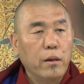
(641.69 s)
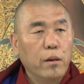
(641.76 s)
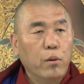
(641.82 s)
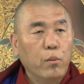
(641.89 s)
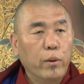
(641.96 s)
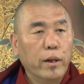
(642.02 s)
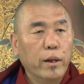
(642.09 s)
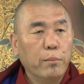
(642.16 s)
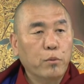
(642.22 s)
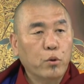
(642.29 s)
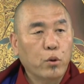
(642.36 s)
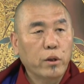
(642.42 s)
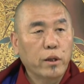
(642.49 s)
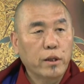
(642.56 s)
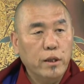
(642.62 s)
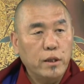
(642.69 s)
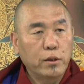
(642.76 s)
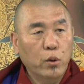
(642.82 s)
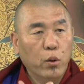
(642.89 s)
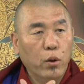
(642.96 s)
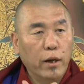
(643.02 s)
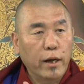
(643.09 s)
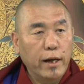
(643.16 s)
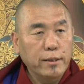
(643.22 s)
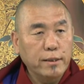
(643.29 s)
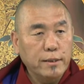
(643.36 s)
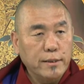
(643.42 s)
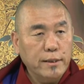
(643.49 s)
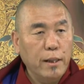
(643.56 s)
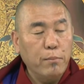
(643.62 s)
what I'm talking is all as the
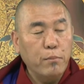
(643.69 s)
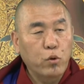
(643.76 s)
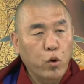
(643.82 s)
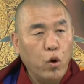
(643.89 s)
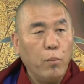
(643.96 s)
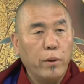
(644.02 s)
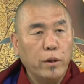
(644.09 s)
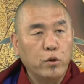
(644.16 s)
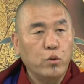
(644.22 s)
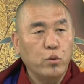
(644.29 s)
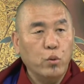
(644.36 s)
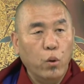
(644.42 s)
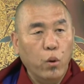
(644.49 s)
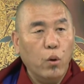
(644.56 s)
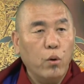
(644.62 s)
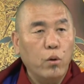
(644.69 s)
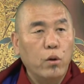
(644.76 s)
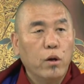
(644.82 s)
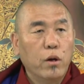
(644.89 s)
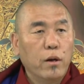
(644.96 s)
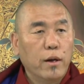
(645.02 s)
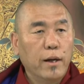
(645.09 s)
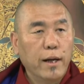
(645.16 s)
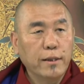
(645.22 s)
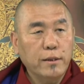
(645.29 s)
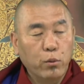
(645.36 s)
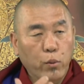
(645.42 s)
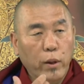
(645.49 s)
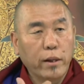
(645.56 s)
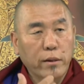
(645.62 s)
same, common to all, as a
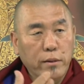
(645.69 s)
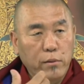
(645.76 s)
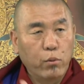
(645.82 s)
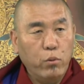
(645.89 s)
one